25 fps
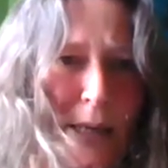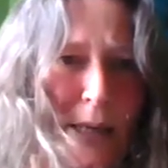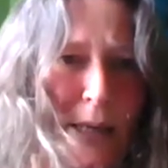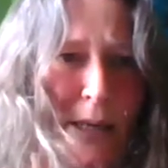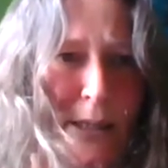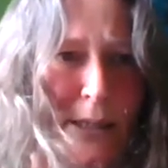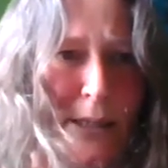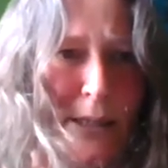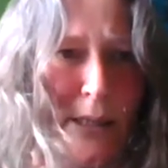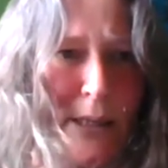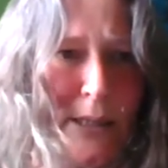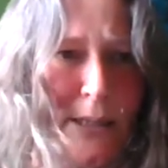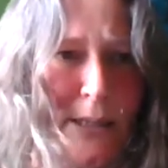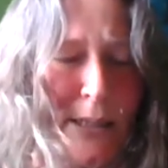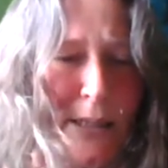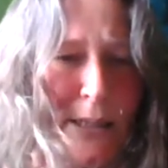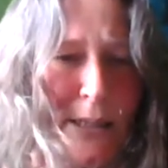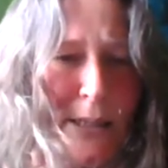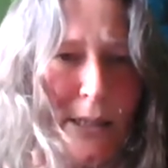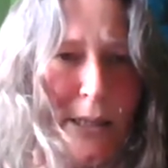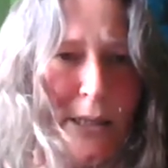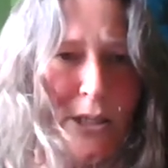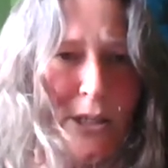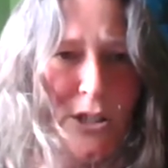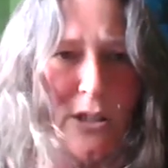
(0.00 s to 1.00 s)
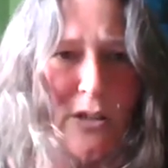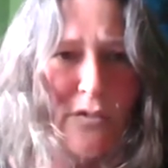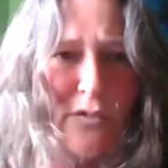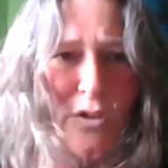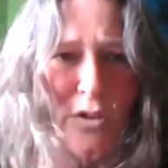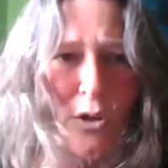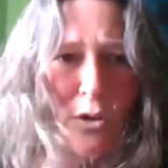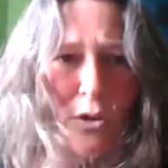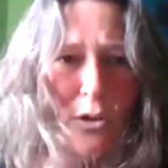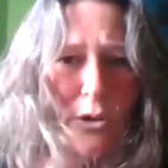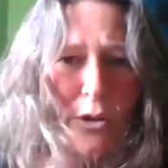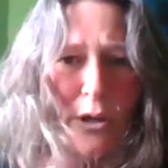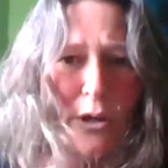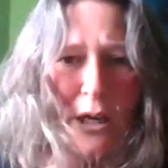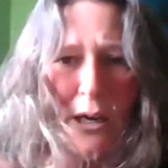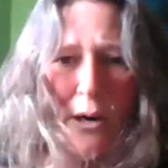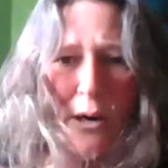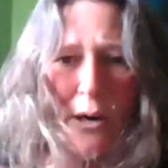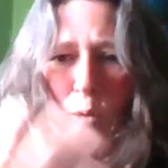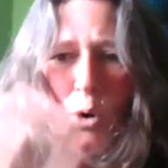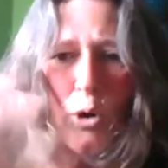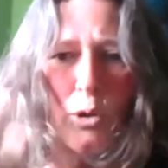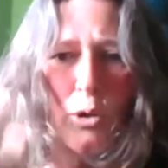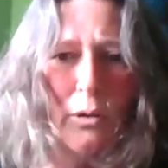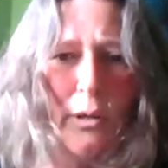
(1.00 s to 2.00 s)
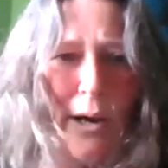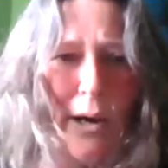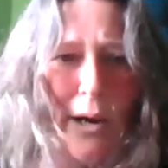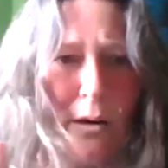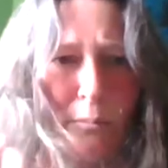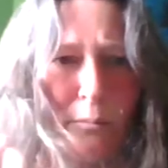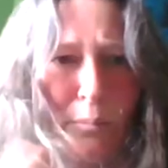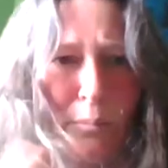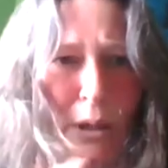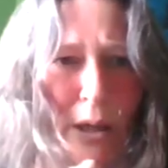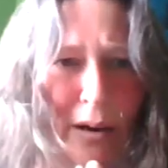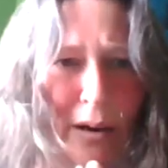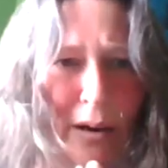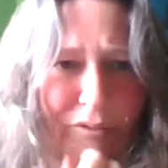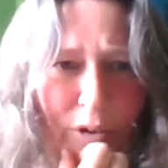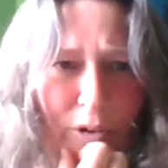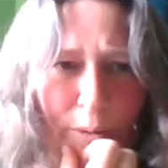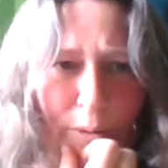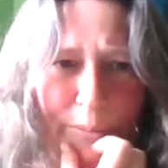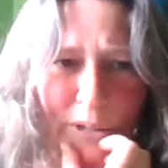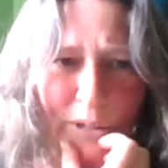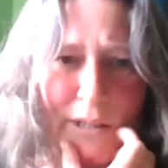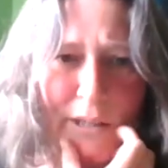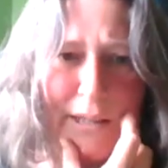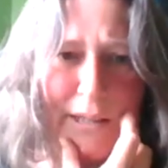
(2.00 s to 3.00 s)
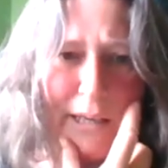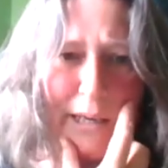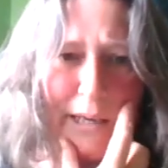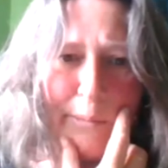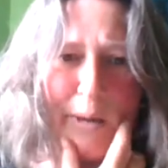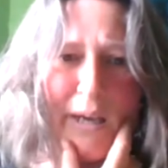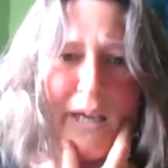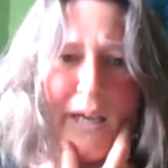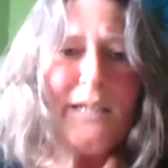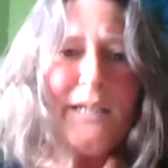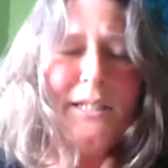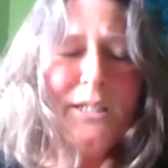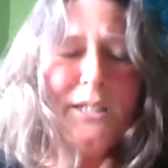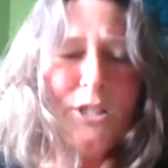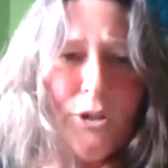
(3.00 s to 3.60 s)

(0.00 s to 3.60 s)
into consideration if you're looking at what learning platforms to think about is,